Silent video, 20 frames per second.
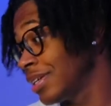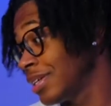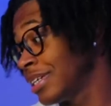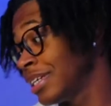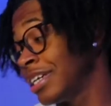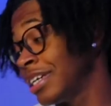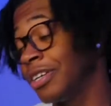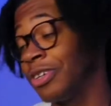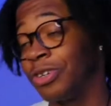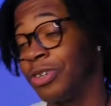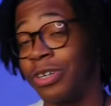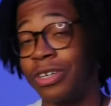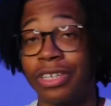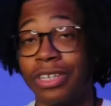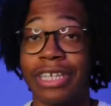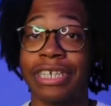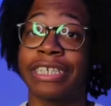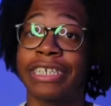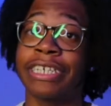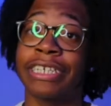yeah, y'all,
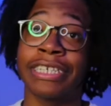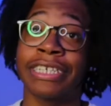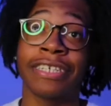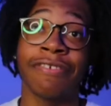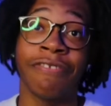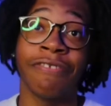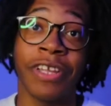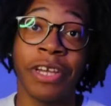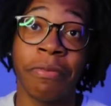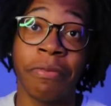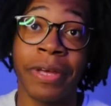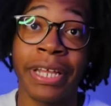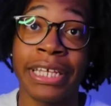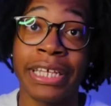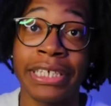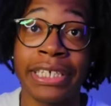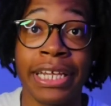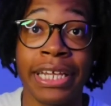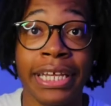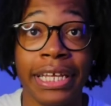let's get into the video, man,
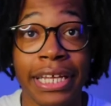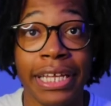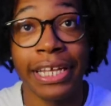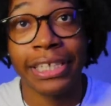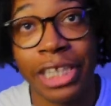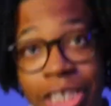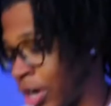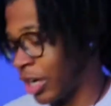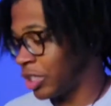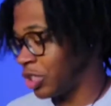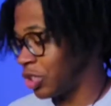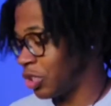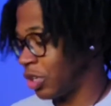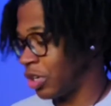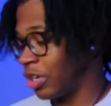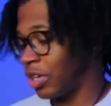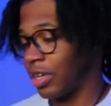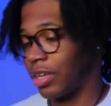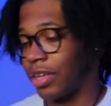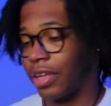let's get it. All right,
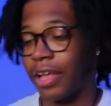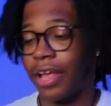y'all.